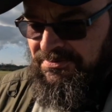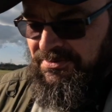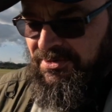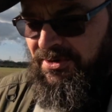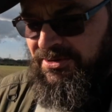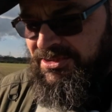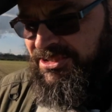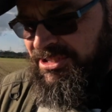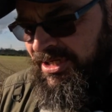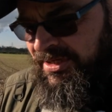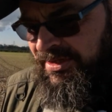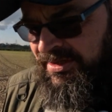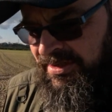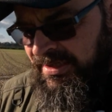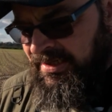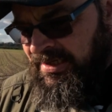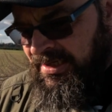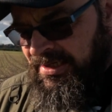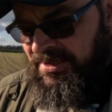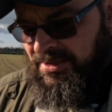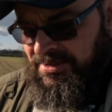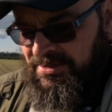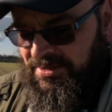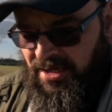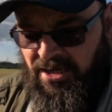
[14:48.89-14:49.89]
not
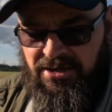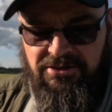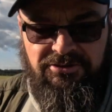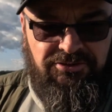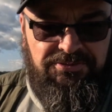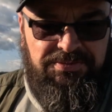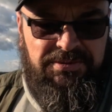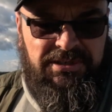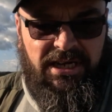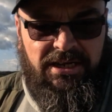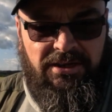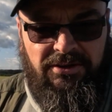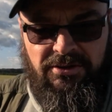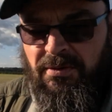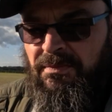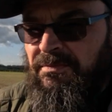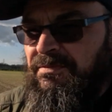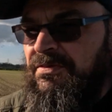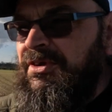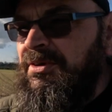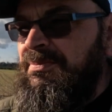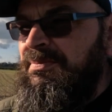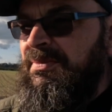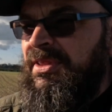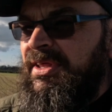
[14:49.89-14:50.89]
100%
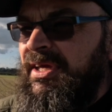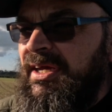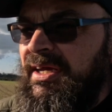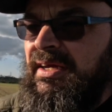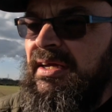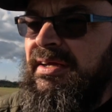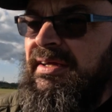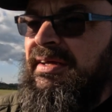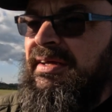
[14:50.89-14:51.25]
confident with it.